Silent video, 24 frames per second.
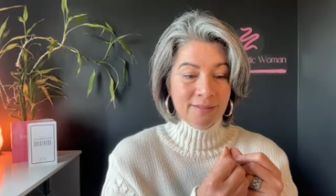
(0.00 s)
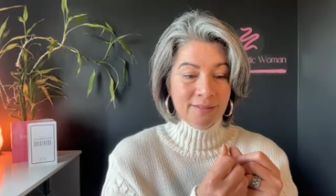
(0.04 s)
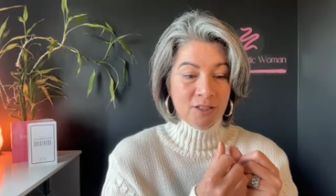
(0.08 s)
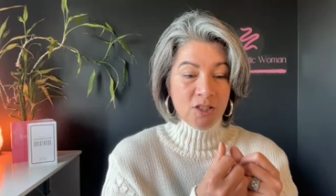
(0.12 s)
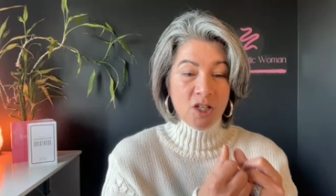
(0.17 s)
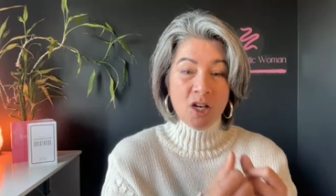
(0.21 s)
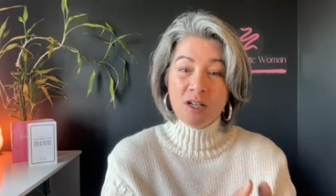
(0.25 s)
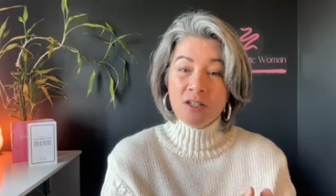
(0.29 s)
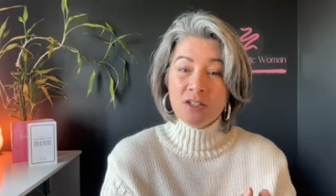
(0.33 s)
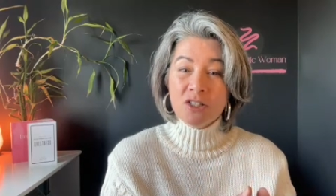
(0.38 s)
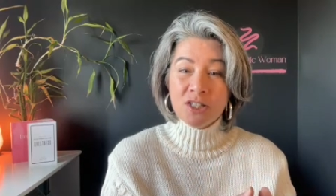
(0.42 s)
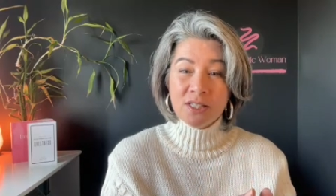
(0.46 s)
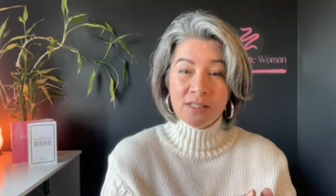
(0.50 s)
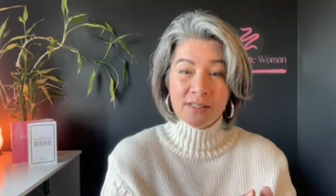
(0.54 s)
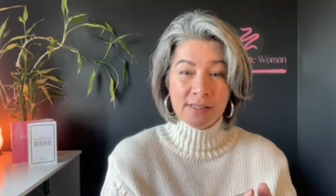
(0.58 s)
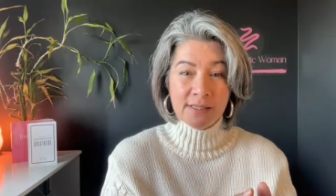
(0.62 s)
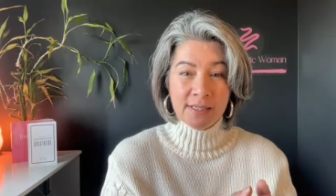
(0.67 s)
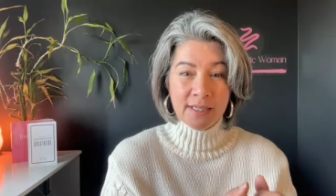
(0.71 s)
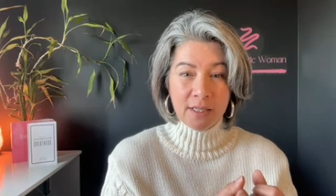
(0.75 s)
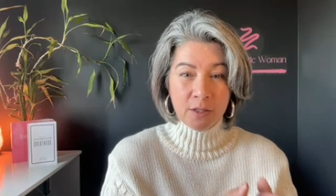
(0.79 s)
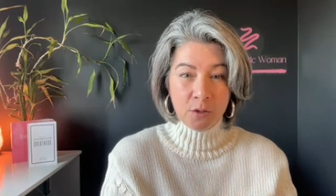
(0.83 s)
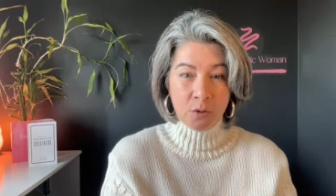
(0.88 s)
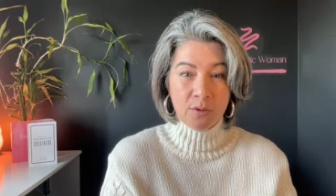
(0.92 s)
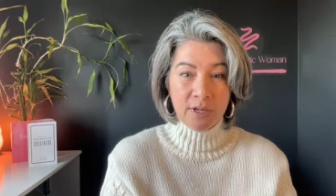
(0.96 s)

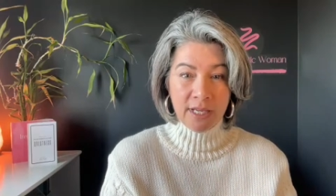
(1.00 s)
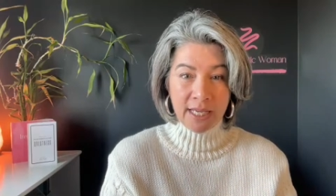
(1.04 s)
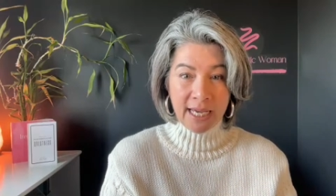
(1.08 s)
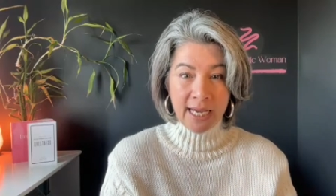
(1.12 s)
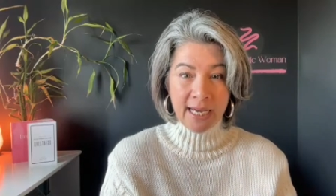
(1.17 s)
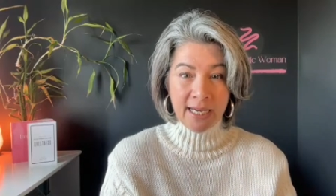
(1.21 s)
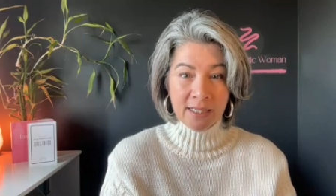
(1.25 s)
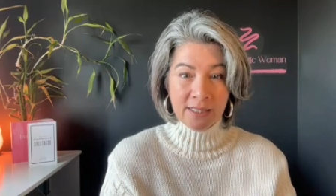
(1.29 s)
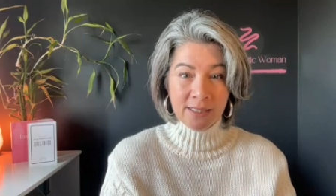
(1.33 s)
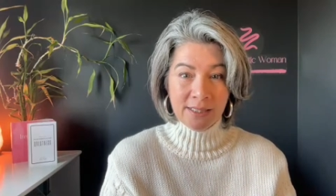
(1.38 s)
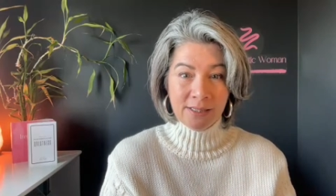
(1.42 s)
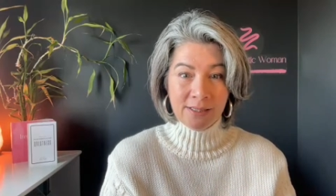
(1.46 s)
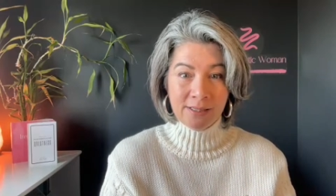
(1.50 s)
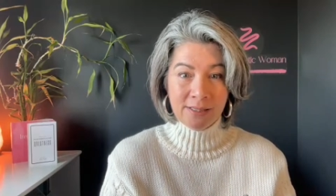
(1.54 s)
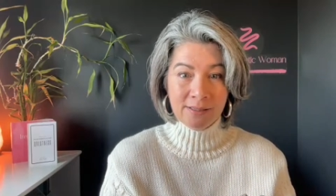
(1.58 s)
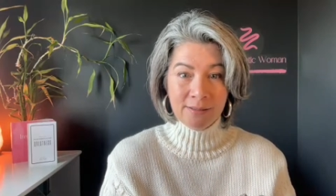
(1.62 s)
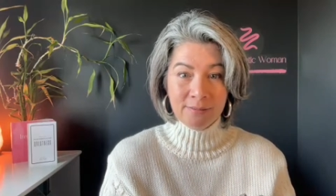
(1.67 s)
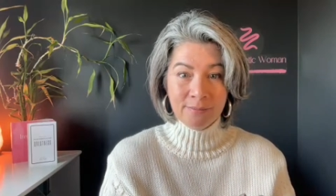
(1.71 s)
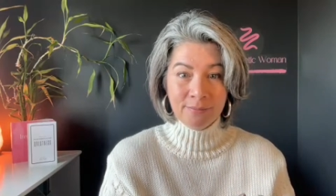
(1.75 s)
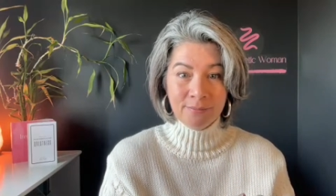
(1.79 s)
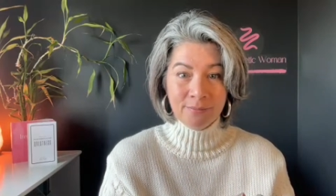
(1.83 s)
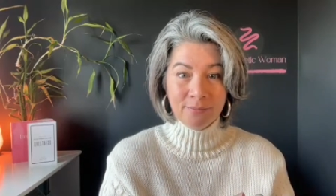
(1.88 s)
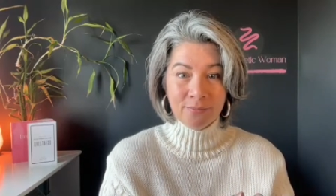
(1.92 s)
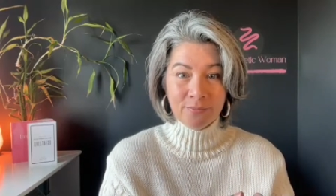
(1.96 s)
consciously create
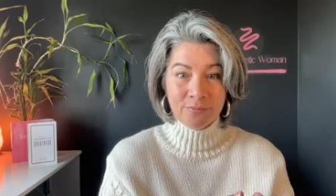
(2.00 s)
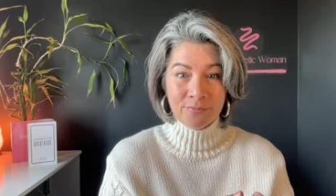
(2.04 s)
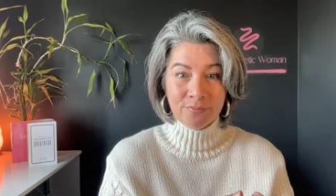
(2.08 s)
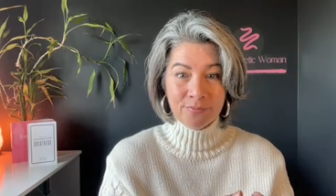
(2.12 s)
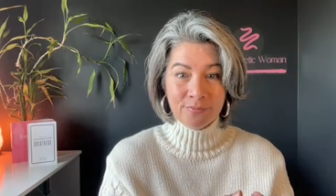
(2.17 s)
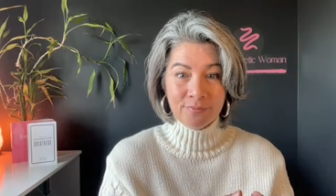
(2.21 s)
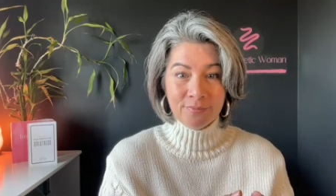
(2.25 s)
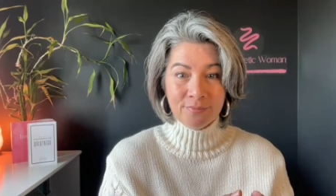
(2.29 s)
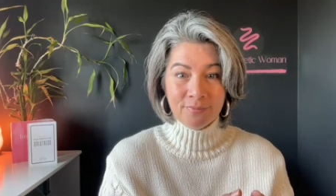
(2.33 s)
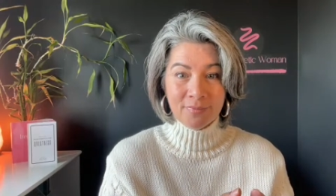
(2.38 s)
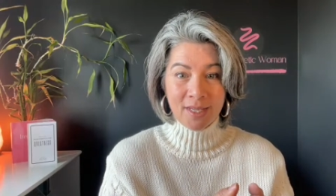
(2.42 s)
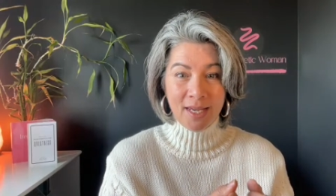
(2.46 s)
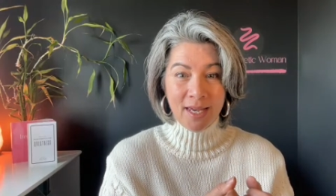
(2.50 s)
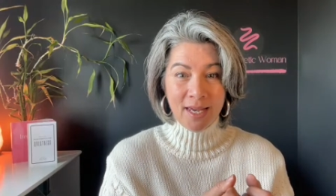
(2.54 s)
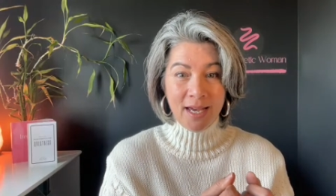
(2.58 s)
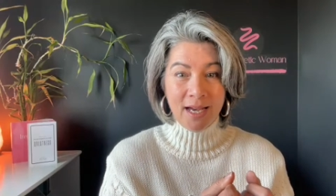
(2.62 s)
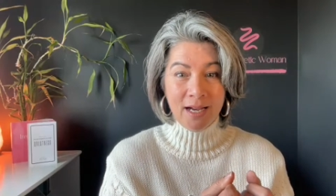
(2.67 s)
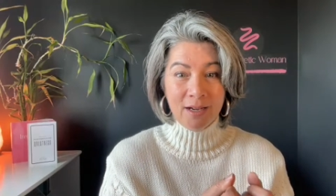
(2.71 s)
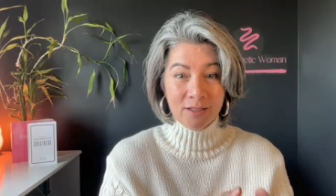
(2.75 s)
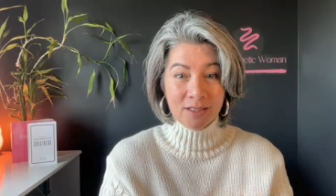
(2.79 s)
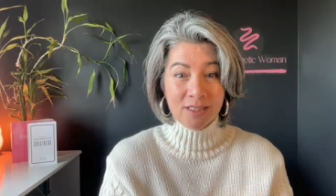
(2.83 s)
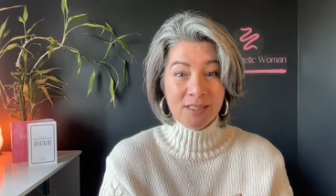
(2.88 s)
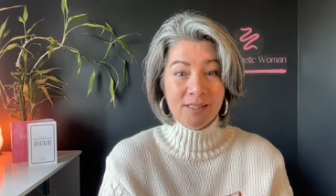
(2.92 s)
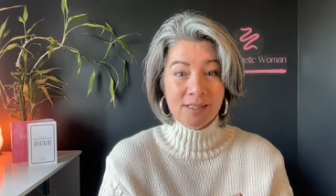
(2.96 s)

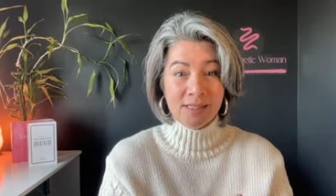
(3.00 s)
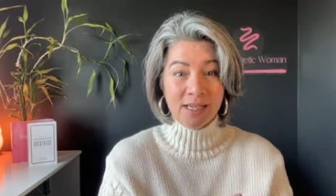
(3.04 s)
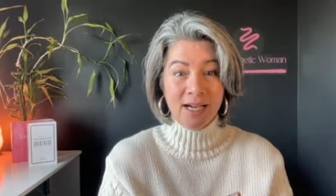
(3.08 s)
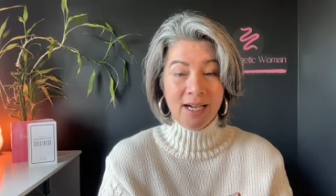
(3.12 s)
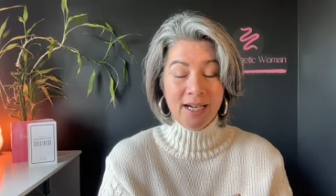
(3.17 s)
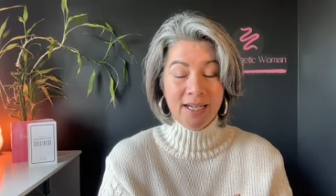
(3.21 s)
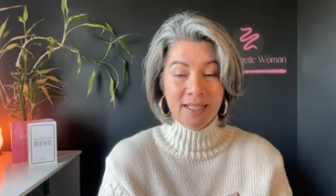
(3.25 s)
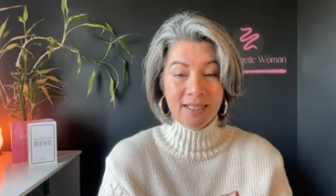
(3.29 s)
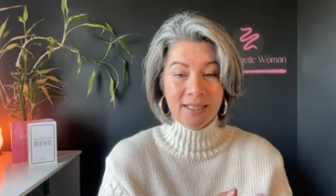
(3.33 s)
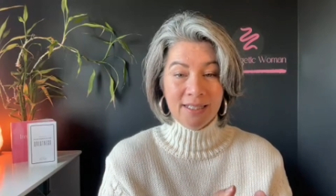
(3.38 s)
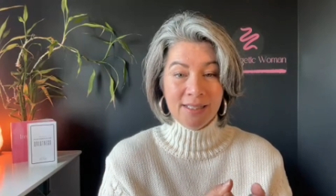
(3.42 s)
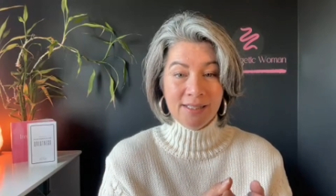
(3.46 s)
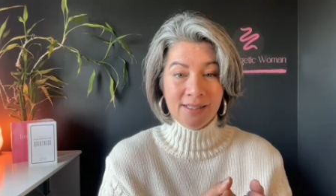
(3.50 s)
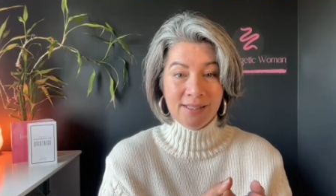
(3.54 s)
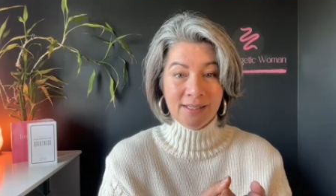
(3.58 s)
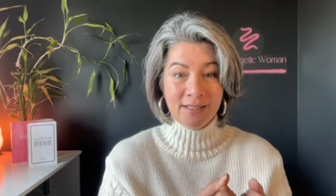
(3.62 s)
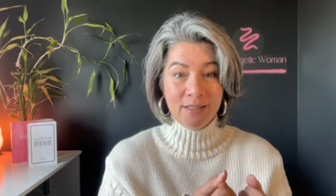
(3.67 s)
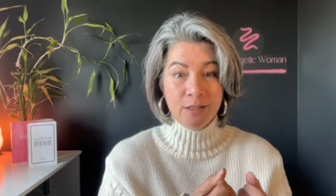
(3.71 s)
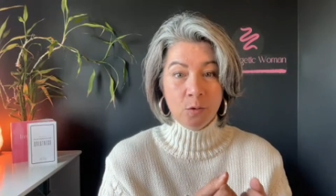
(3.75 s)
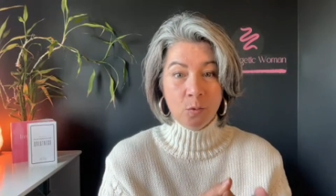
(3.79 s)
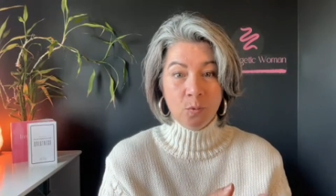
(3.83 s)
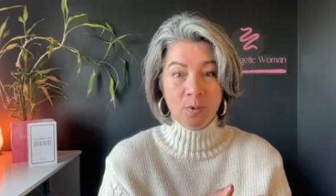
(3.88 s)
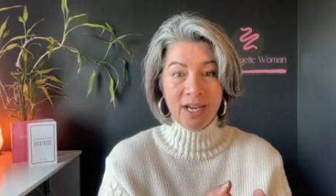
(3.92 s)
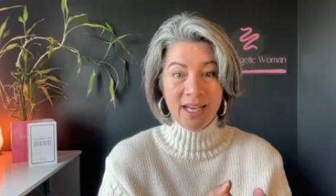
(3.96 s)
our desires
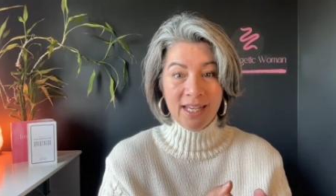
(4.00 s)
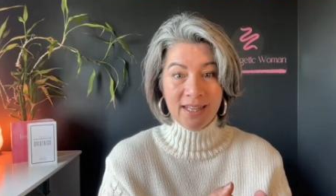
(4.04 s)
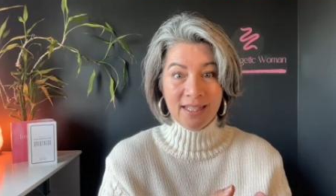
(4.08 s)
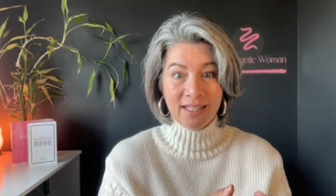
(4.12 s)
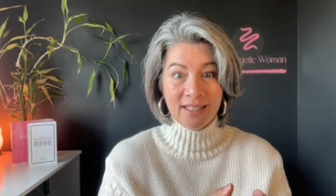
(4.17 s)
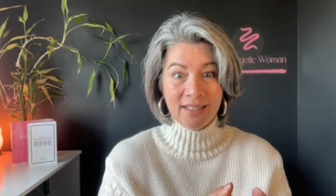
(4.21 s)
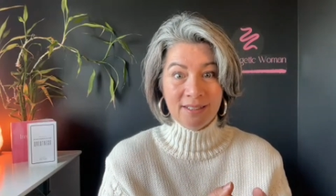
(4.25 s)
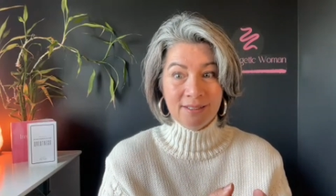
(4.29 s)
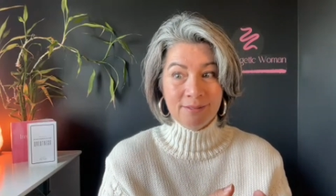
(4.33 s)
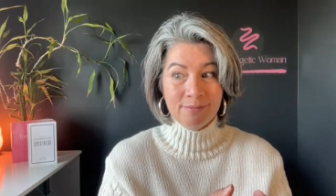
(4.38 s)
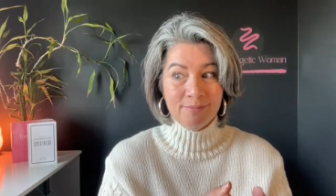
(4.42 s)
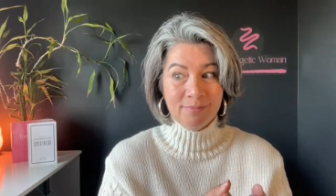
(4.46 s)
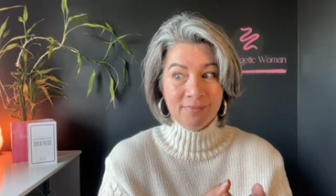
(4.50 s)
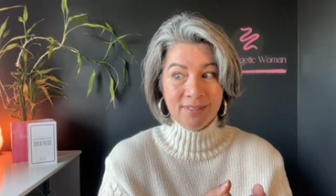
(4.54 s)
in a way that